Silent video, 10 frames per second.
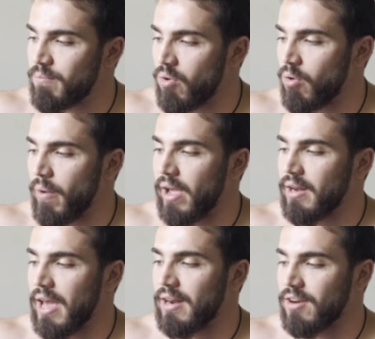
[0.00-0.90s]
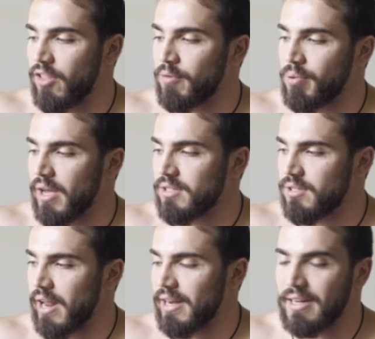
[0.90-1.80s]
more weight at another place
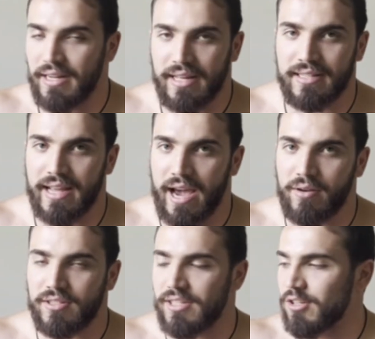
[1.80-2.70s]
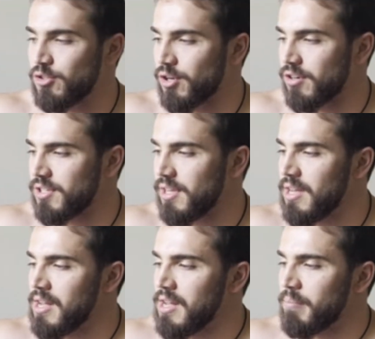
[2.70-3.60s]
that I need to get down. It's in New Jersey,
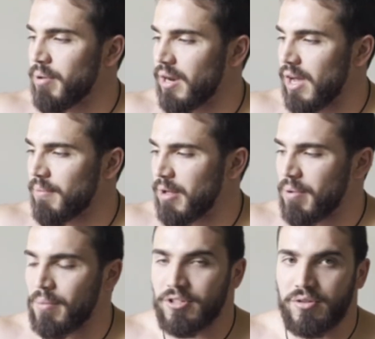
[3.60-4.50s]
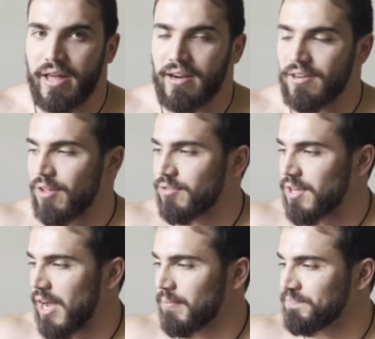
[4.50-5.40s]
but I'll probably do that at another
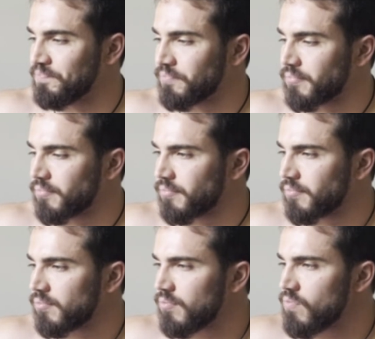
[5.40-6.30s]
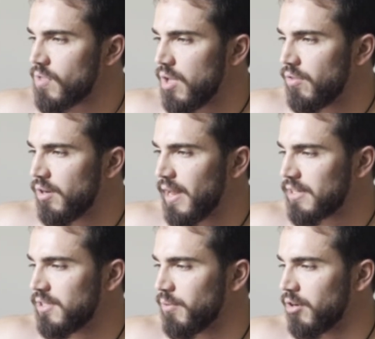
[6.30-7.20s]
time. The
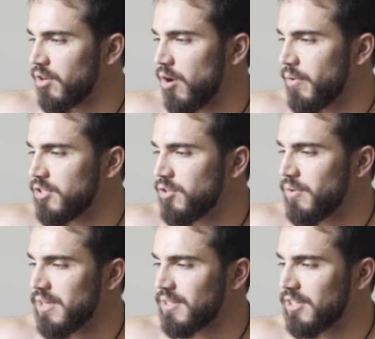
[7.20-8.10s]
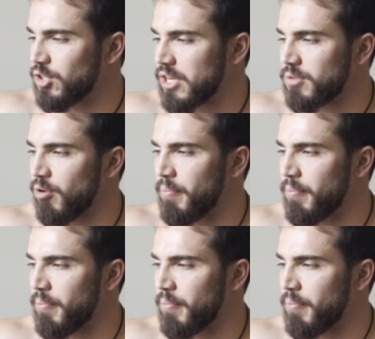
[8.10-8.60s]
next thing we're going to is an adjustable